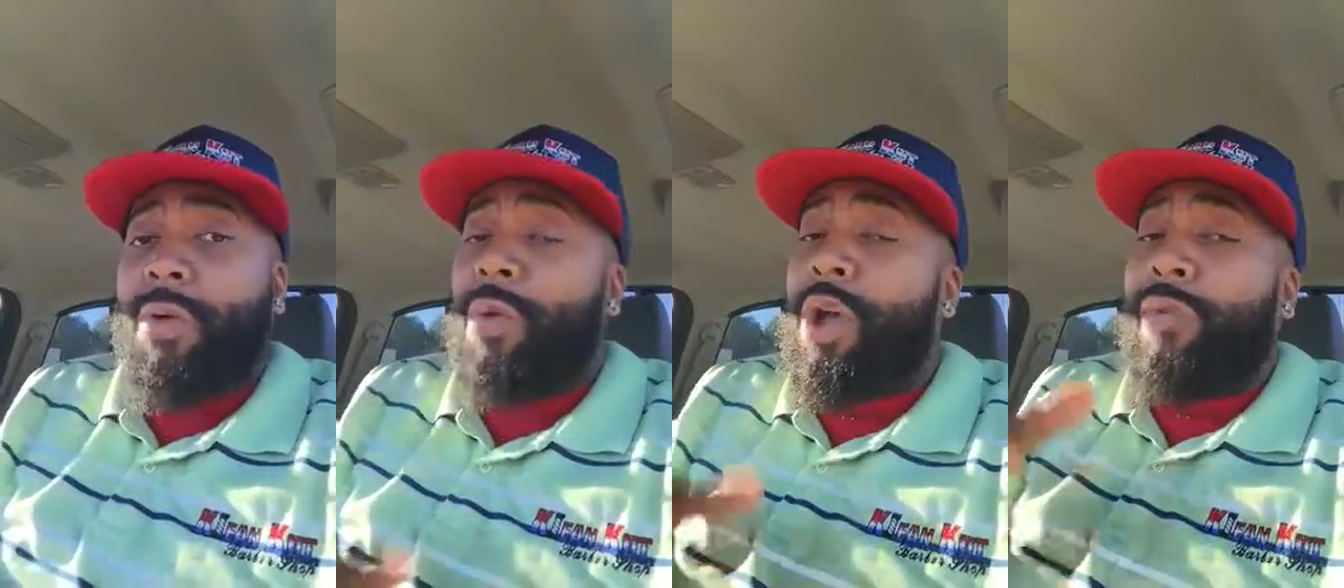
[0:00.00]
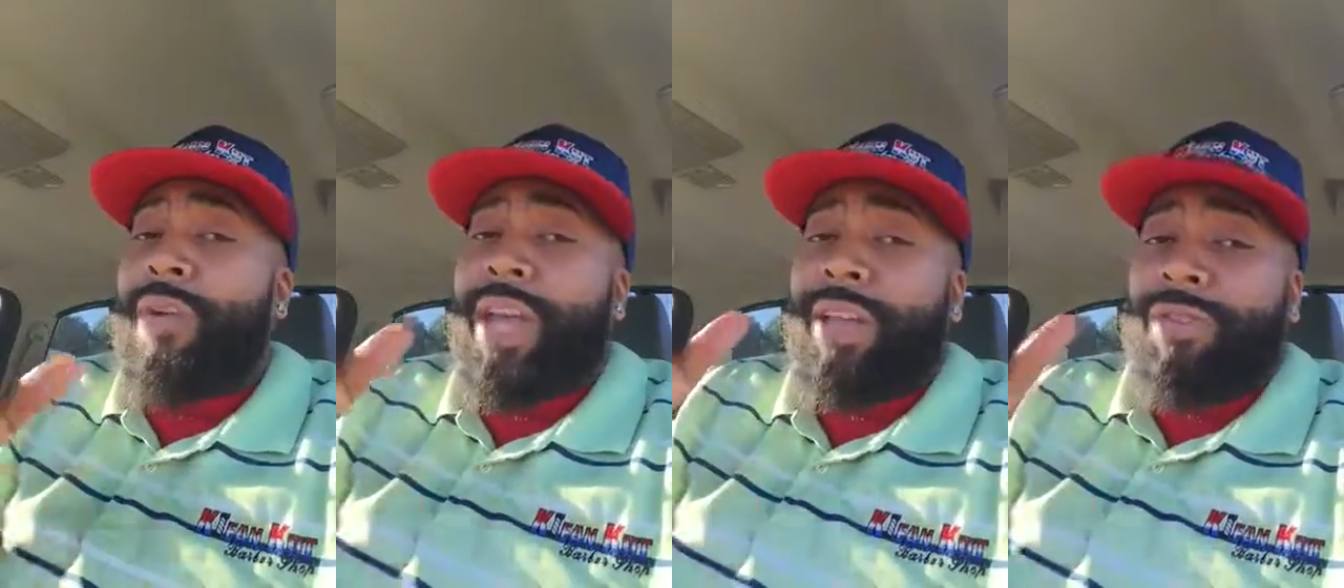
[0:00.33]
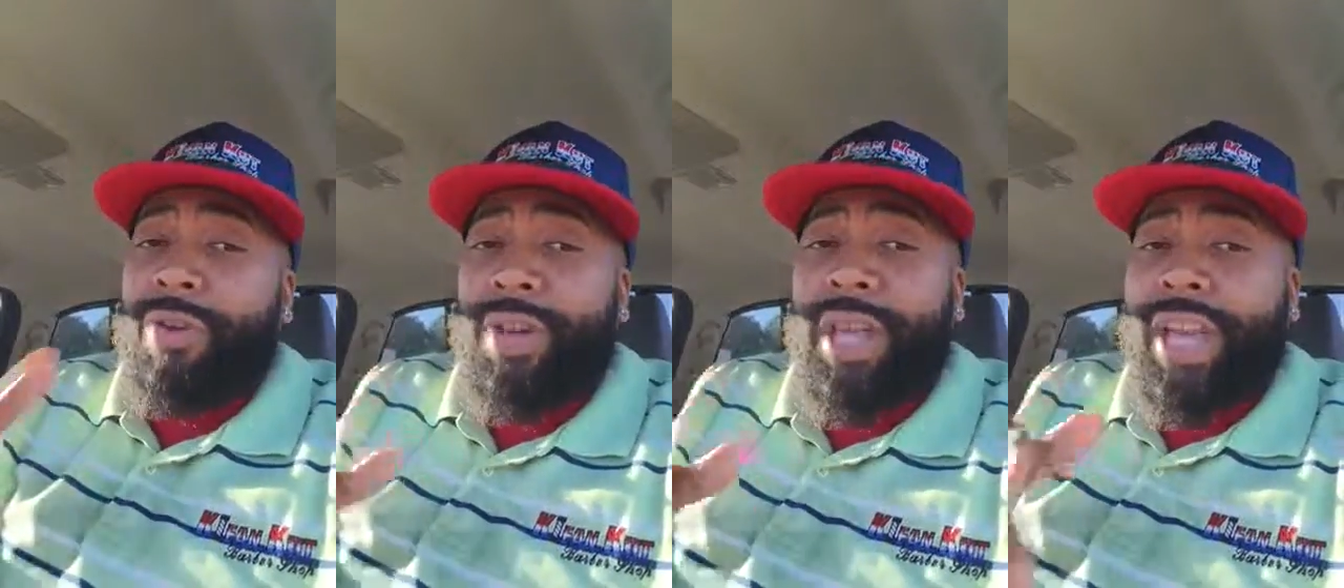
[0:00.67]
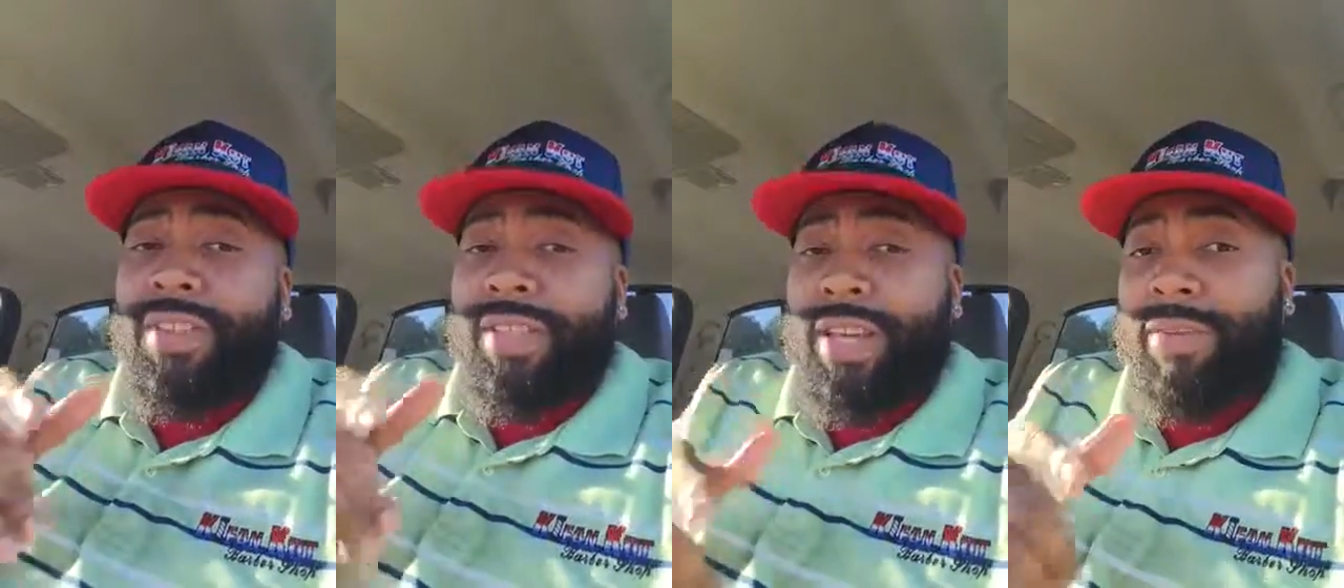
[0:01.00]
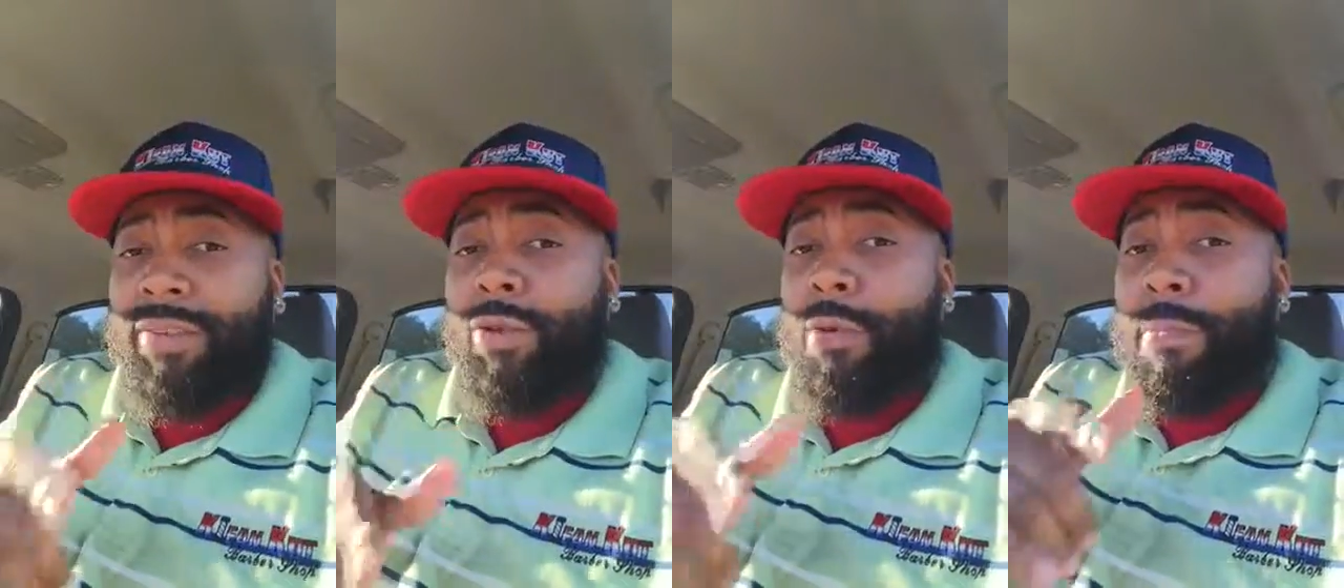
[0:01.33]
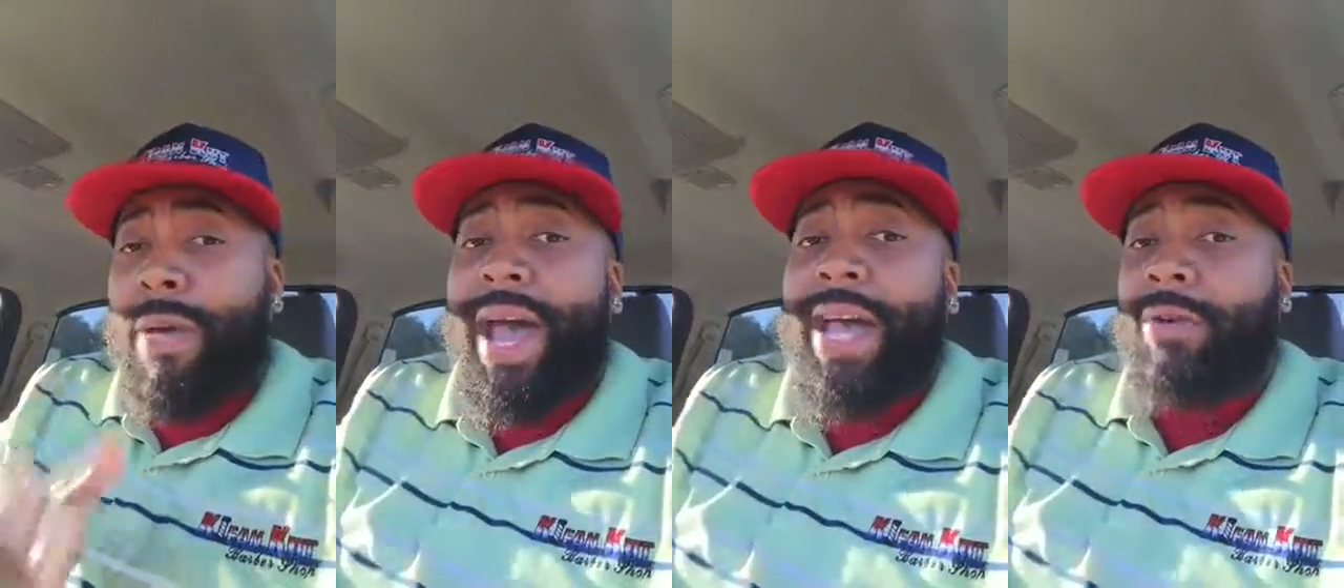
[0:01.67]
We over here at 3872
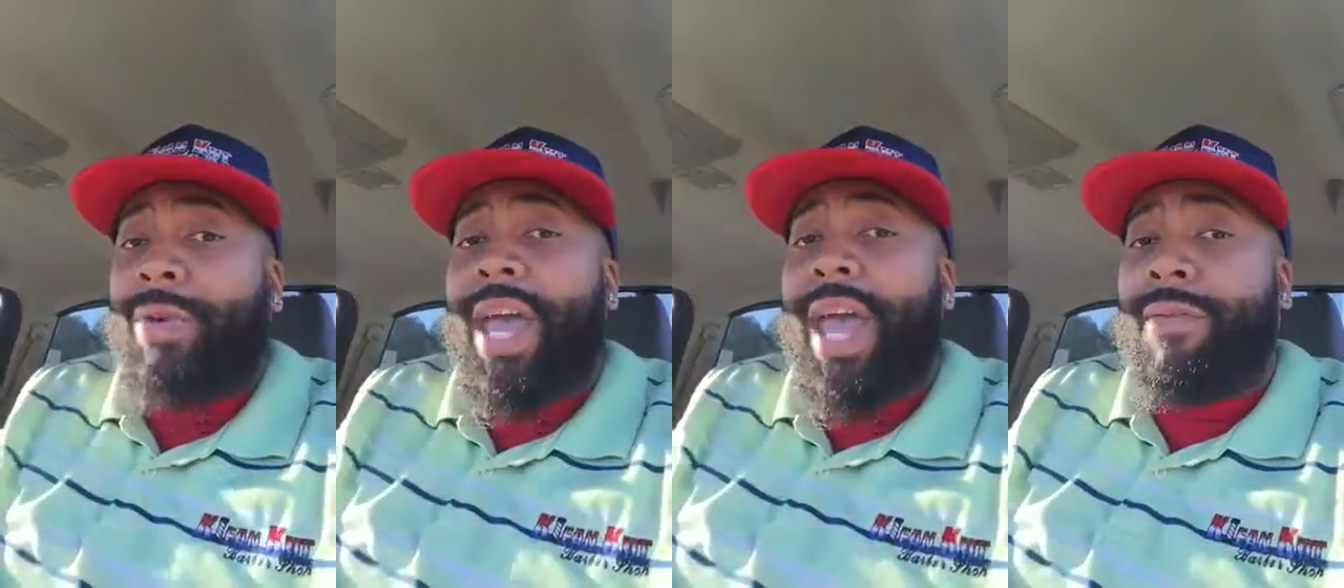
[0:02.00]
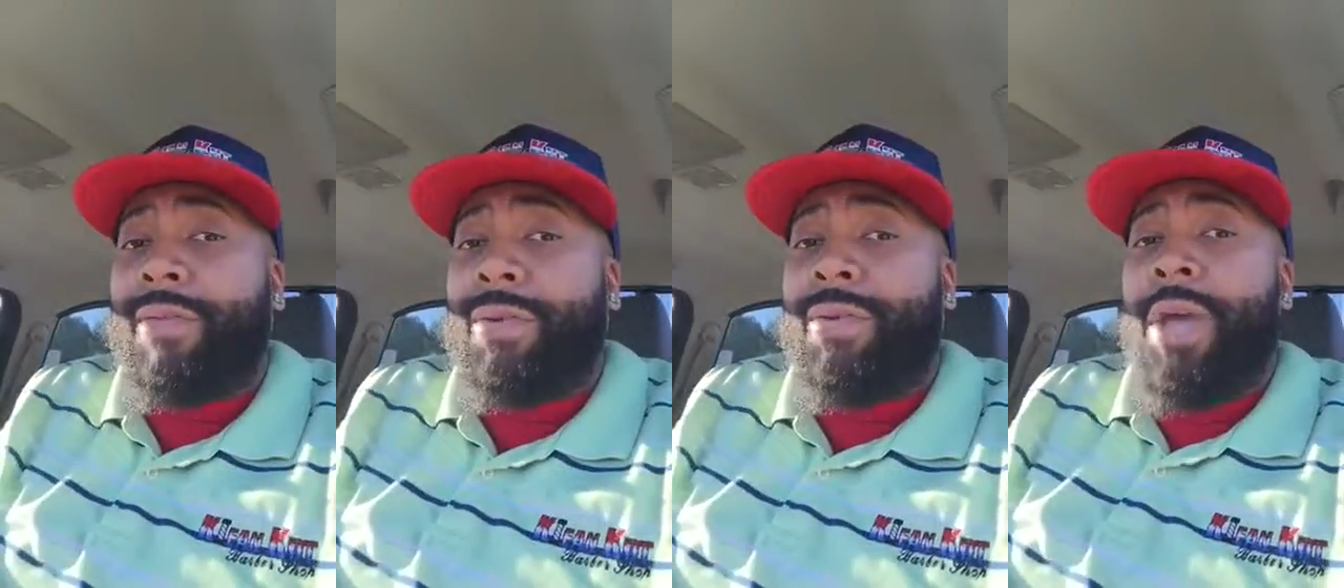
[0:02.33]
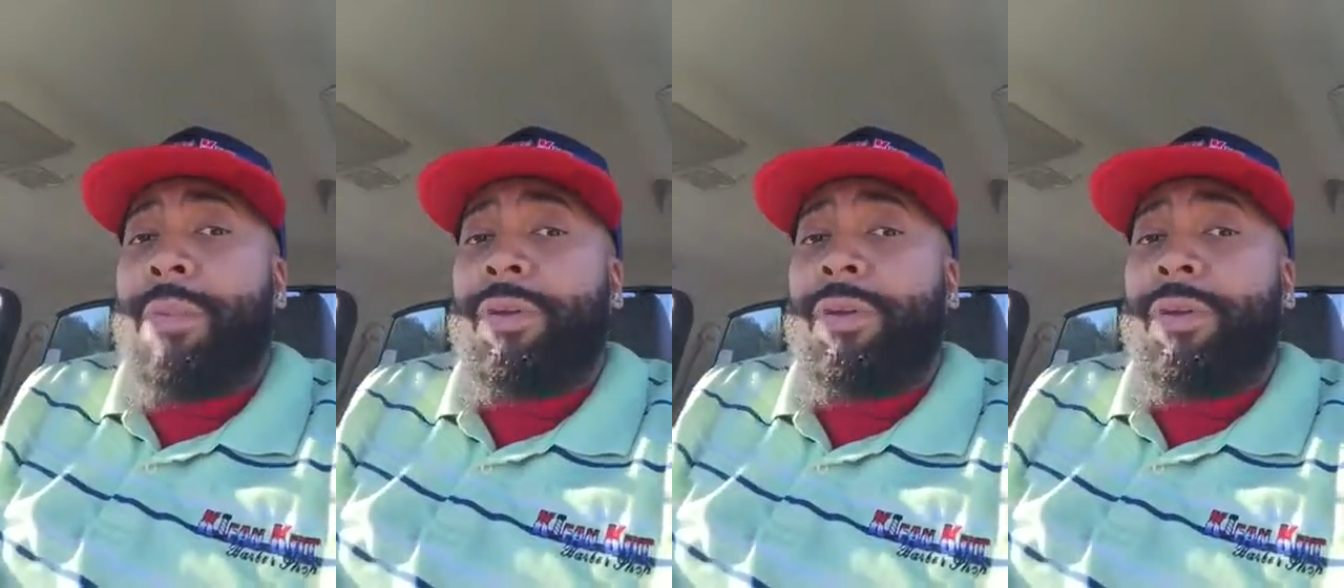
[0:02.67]
Pioneer Avenue